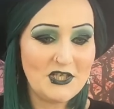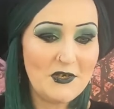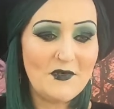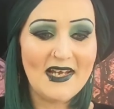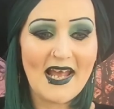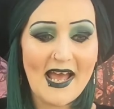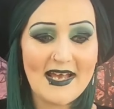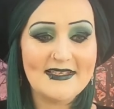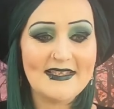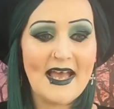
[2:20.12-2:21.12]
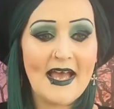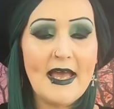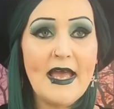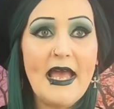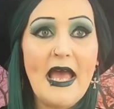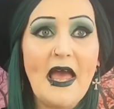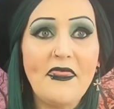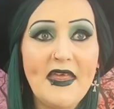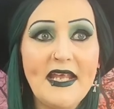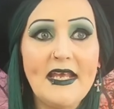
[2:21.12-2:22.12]
jewellery, guys, that I
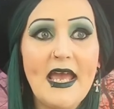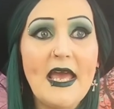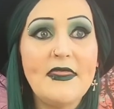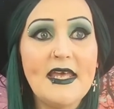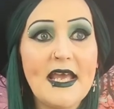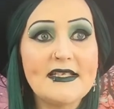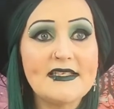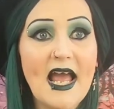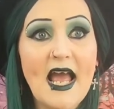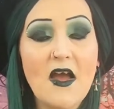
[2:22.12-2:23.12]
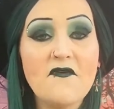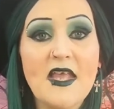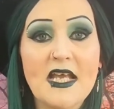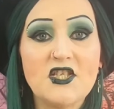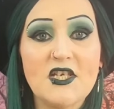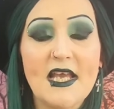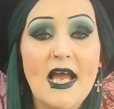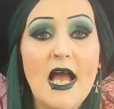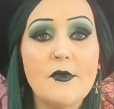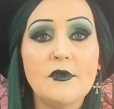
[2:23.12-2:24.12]
think the start of next
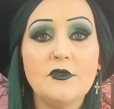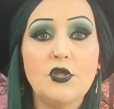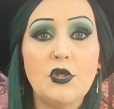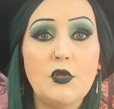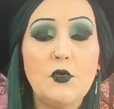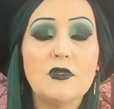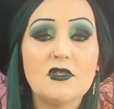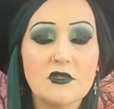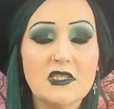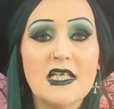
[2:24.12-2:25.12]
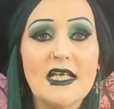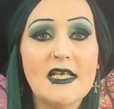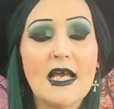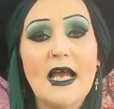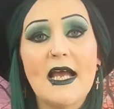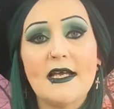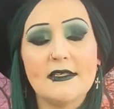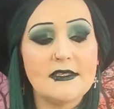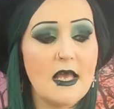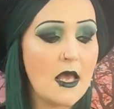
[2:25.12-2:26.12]
year I will do such thing
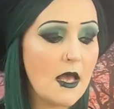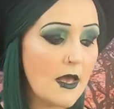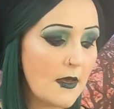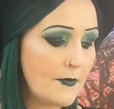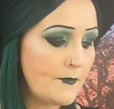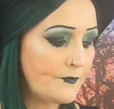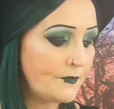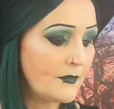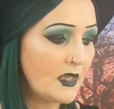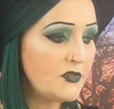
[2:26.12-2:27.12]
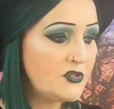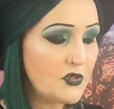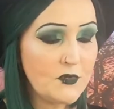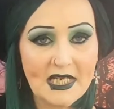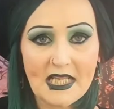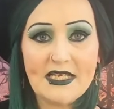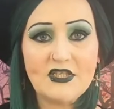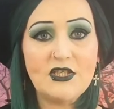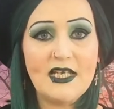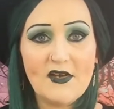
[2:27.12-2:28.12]
as jewellery
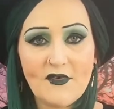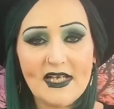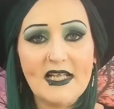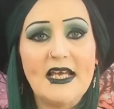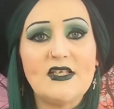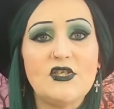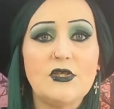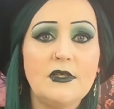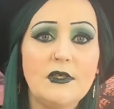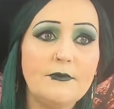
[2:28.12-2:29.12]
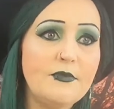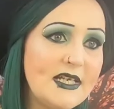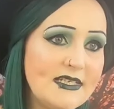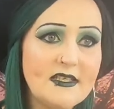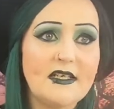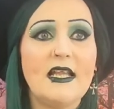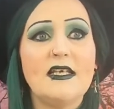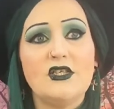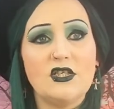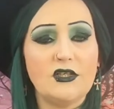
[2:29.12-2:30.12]
collection, earring collection, bracelet
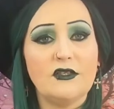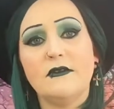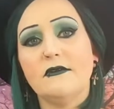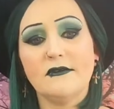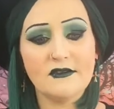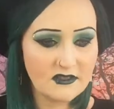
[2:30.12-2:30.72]
collection,